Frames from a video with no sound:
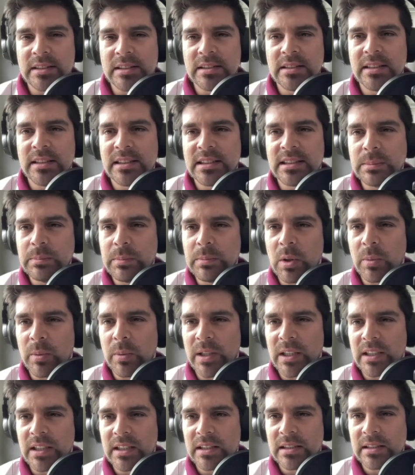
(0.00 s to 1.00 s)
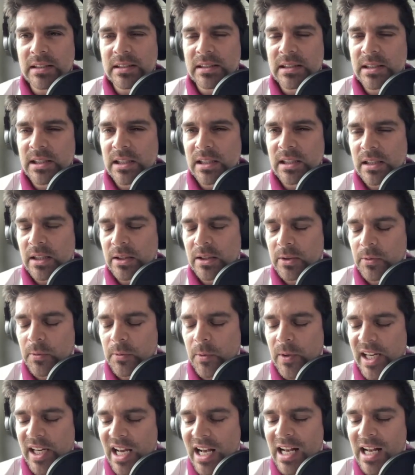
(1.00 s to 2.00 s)
in this moment, in this
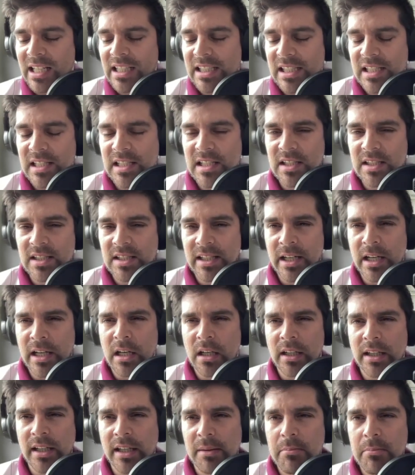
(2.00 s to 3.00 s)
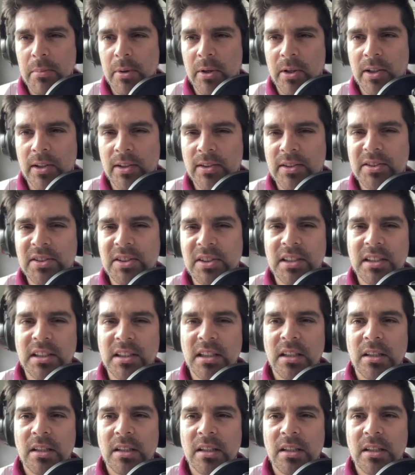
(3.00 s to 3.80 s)
reality they are immersed?